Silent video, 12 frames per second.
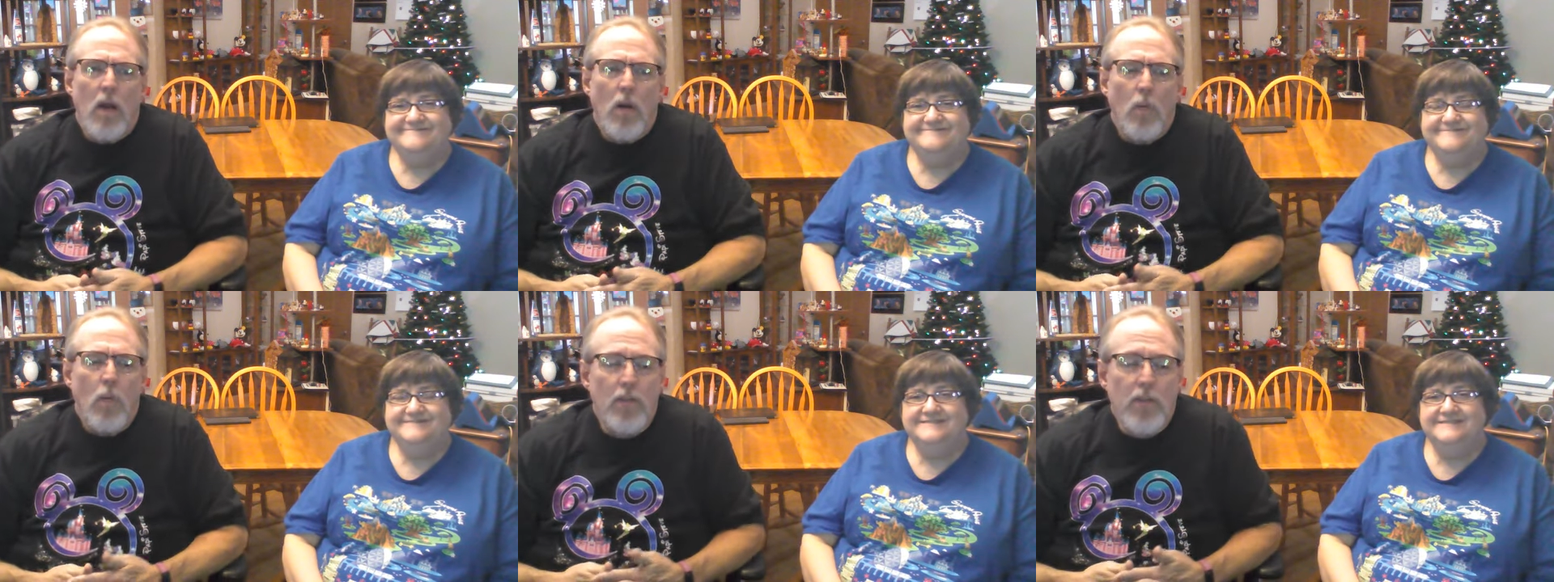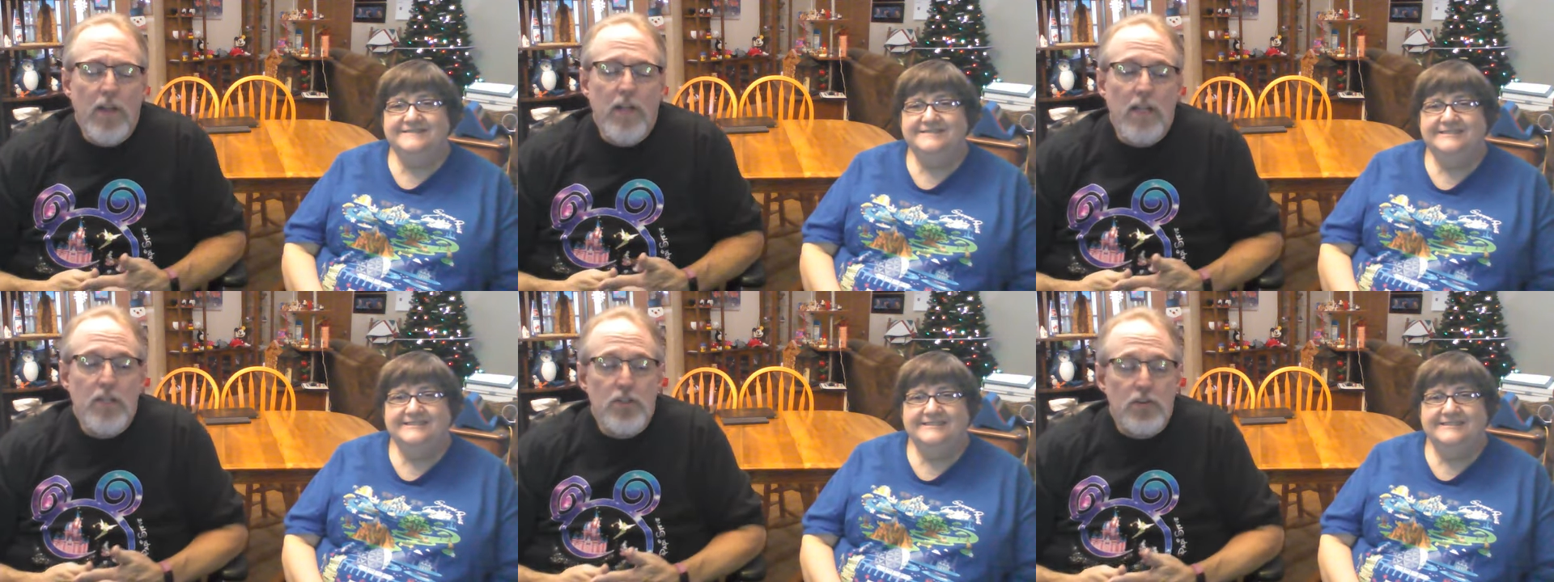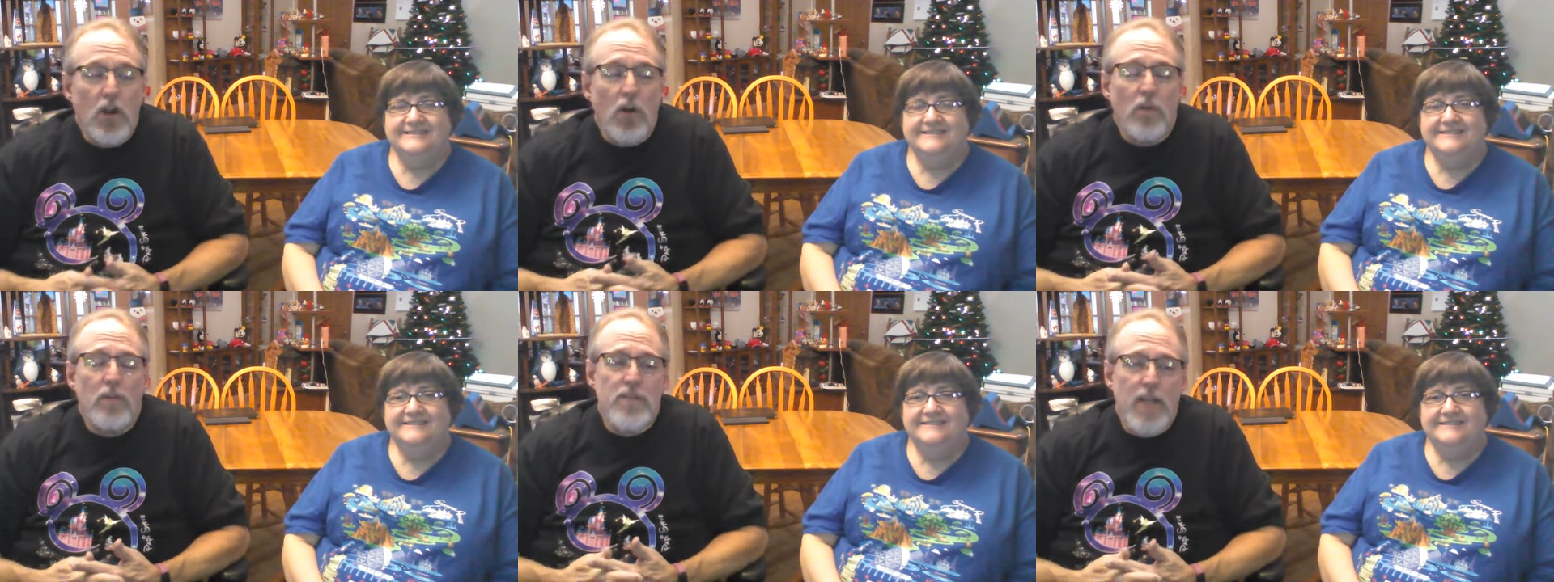Speaker 1: One thing to let you know
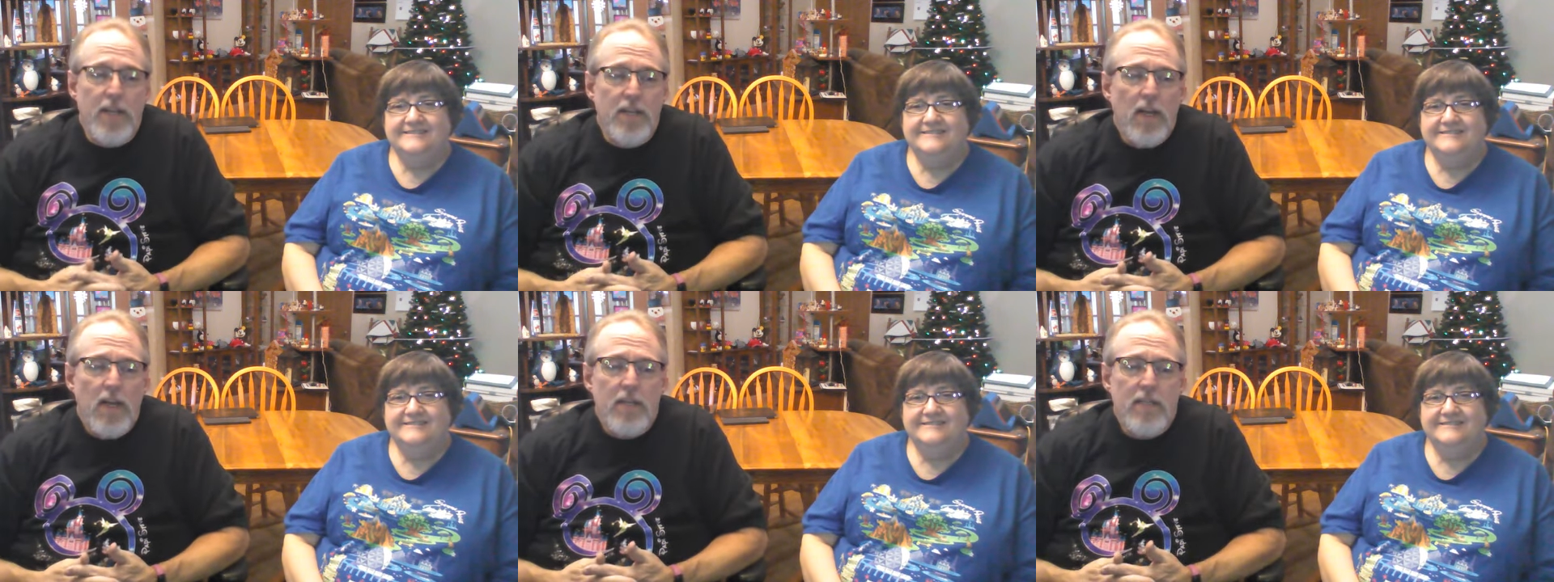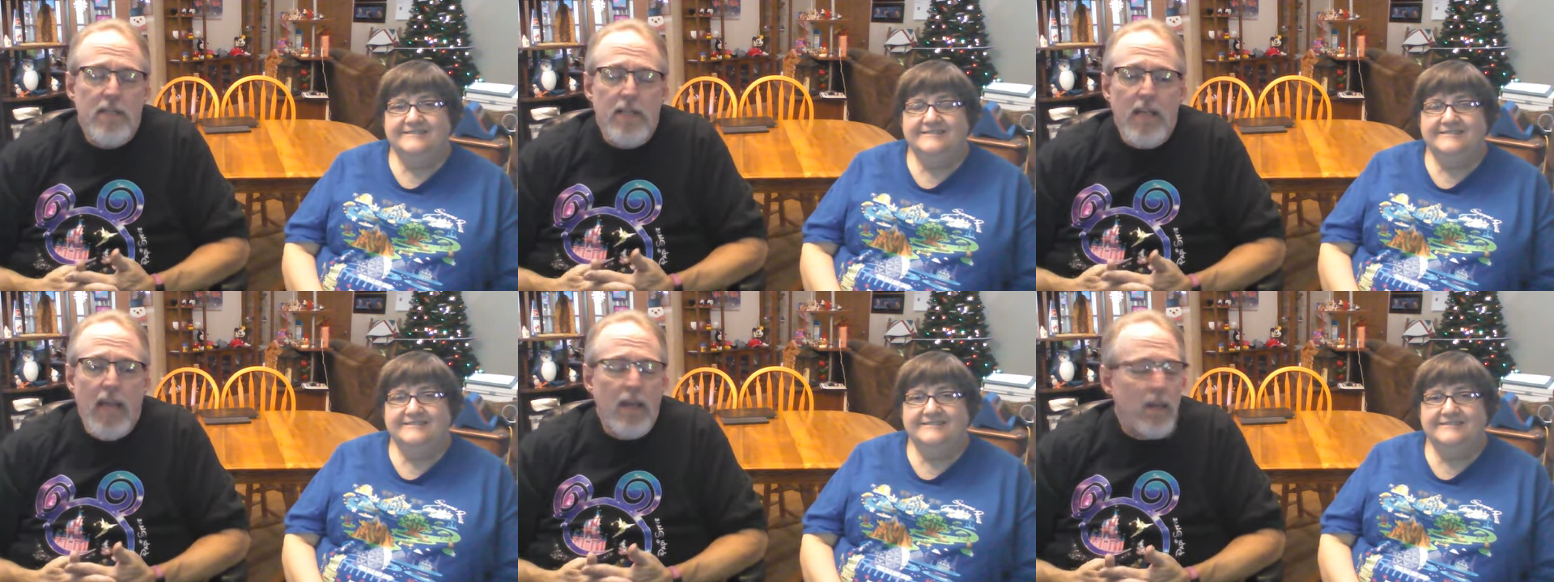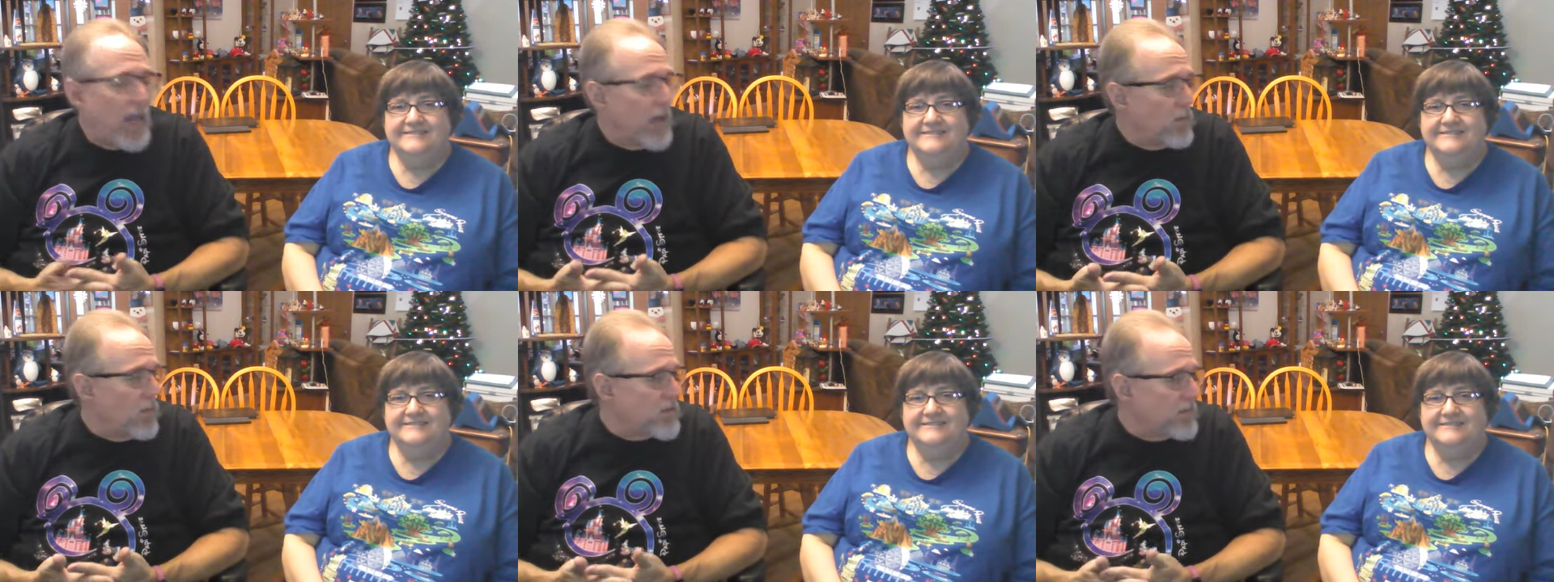is that today, and
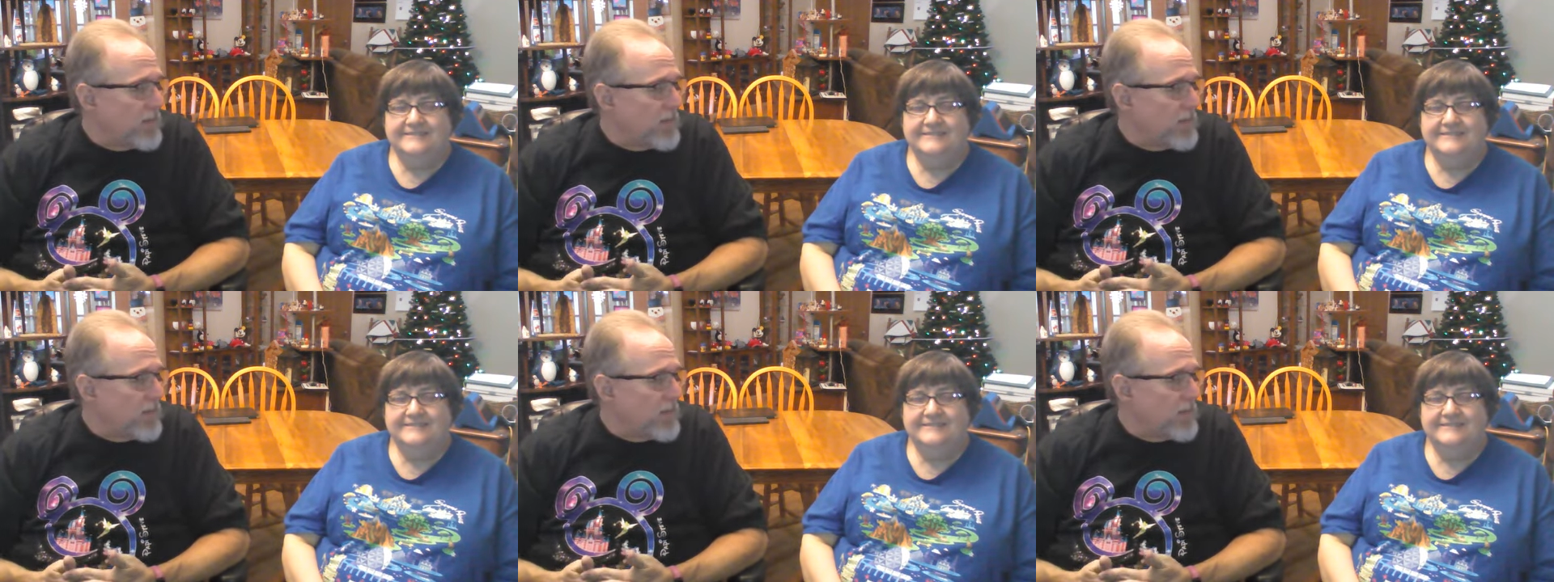what was the